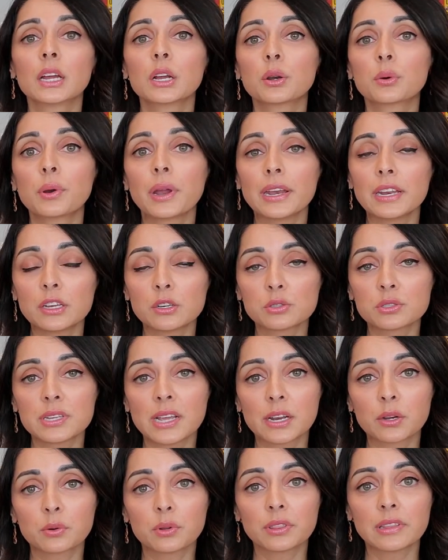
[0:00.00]

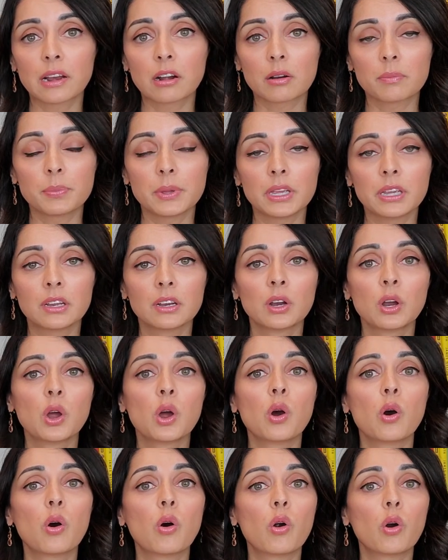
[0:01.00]
craniosacral therapy,
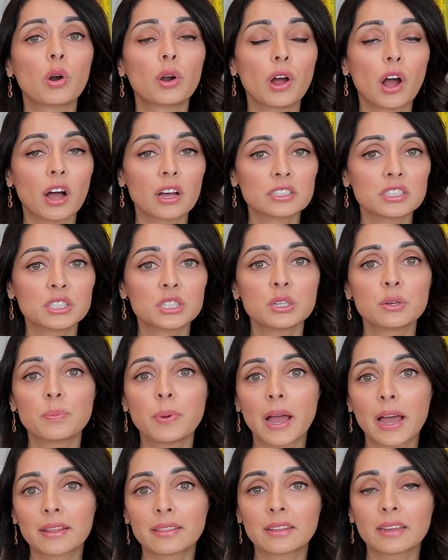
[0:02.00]
or
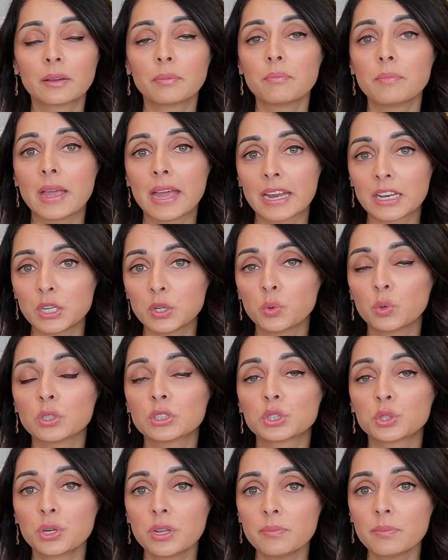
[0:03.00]
osteopathic
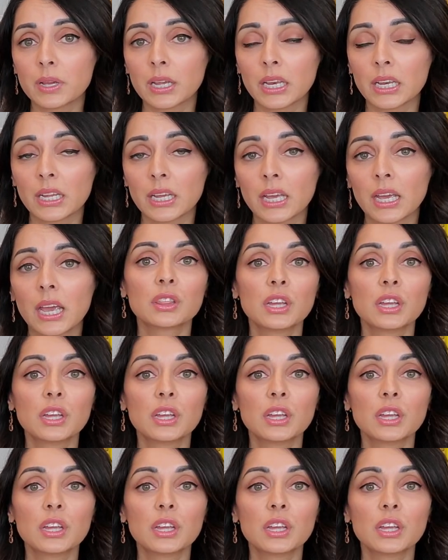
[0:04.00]
manual treatment,